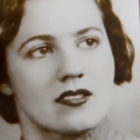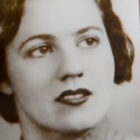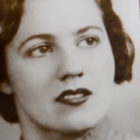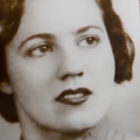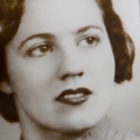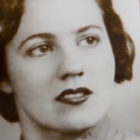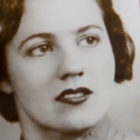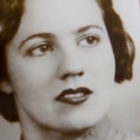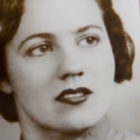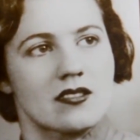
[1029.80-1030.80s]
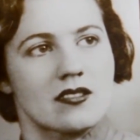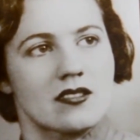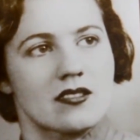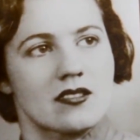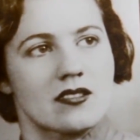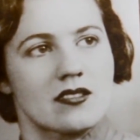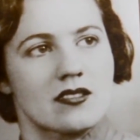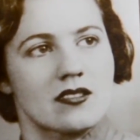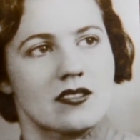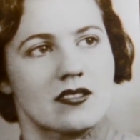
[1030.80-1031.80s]
felt at home here when we
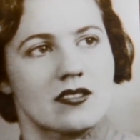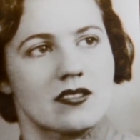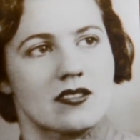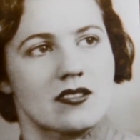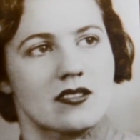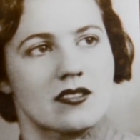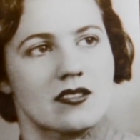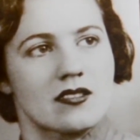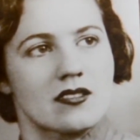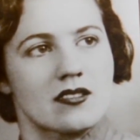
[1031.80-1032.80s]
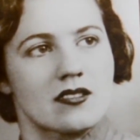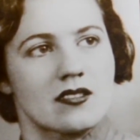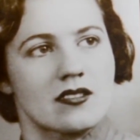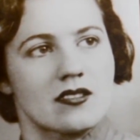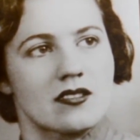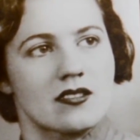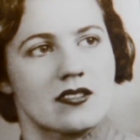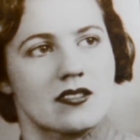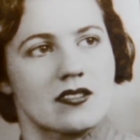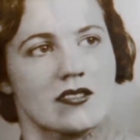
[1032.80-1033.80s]
arrived in Australia.
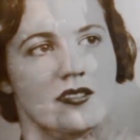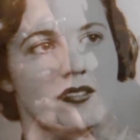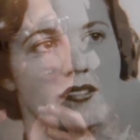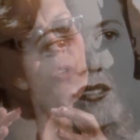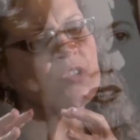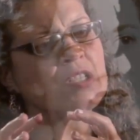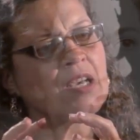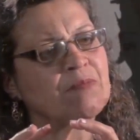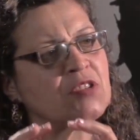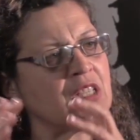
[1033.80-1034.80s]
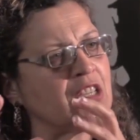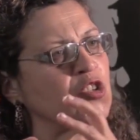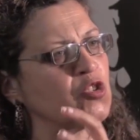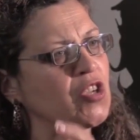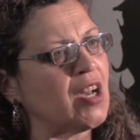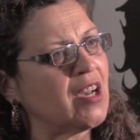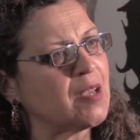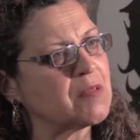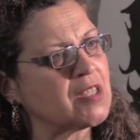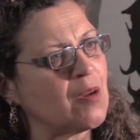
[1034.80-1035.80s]
We cannot um,
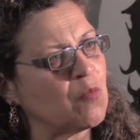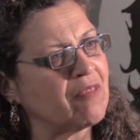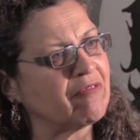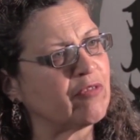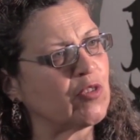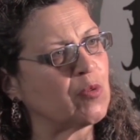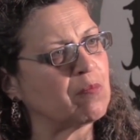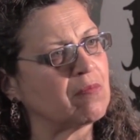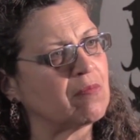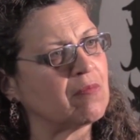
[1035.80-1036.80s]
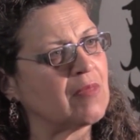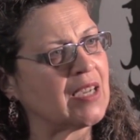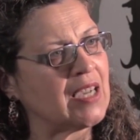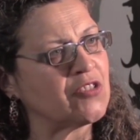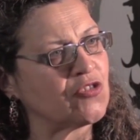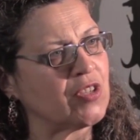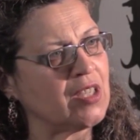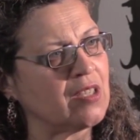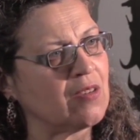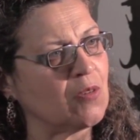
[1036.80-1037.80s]
stereotype someone from a
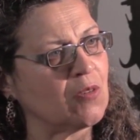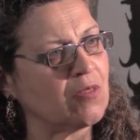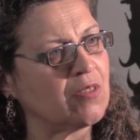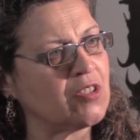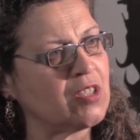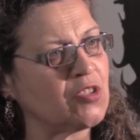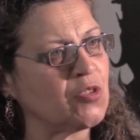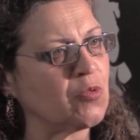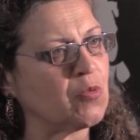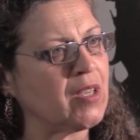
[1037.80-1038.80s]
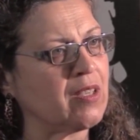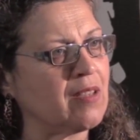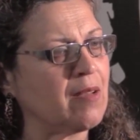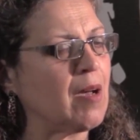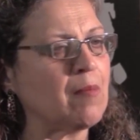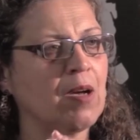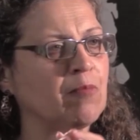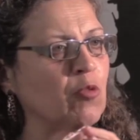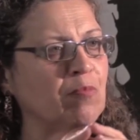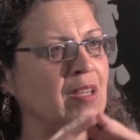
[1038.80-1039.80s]
country, oh, she's Uruguayan. I'm, I'm,
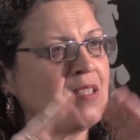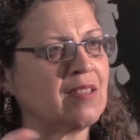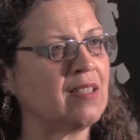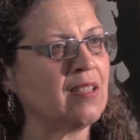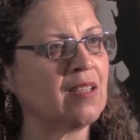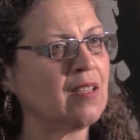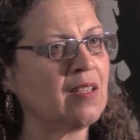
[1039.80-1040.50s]
I'm completely